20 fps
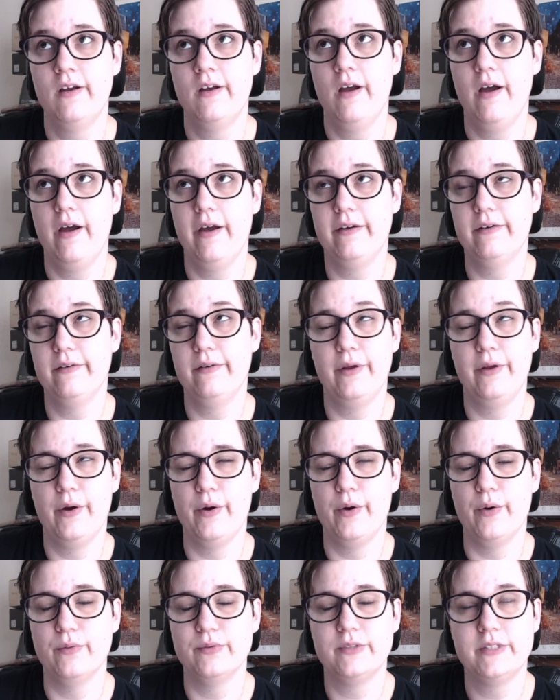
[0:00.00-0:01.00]

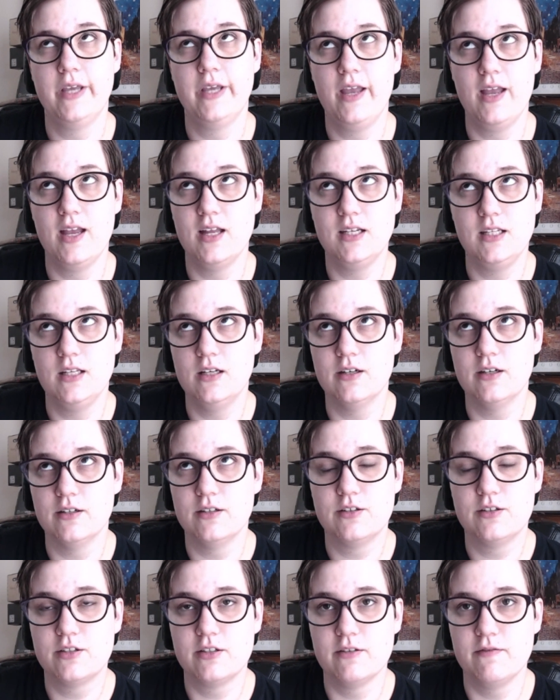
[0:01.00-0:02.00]
10
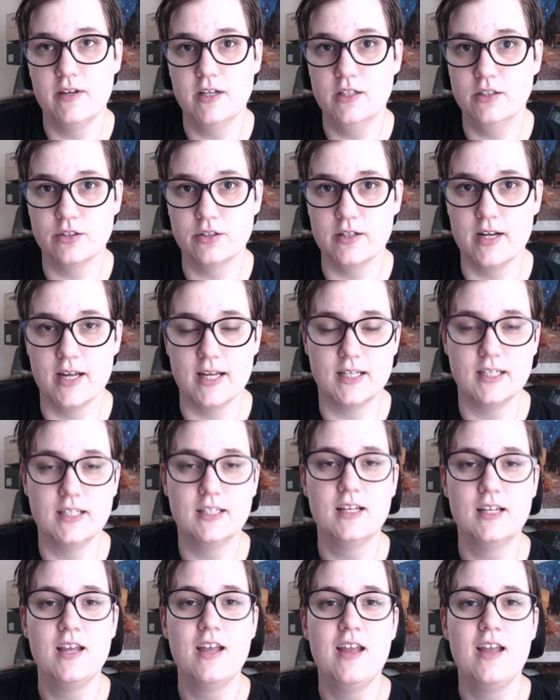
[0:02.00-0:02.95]
years of interneting